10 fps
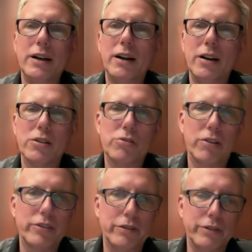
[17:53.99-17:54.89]

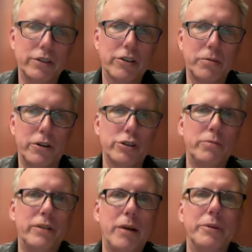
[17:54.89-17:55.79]
across different cosmological
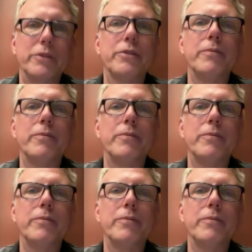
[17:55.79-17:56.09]
parameters.